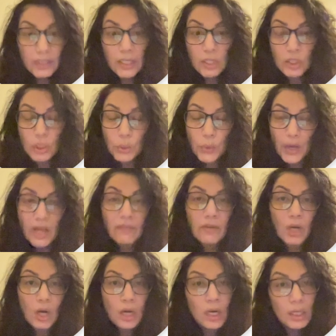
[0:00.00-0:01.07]
They do have
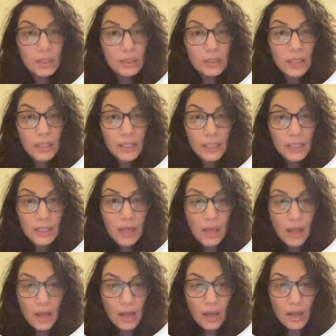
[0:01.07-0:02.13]
a hotline
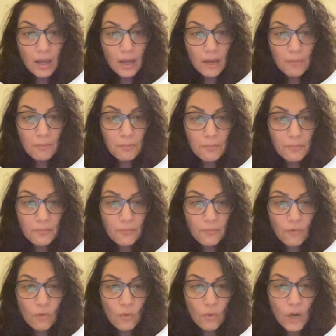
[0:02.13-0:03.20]
um,
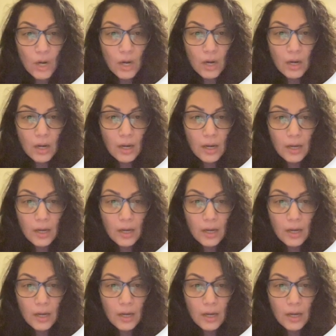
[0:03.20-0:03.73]
for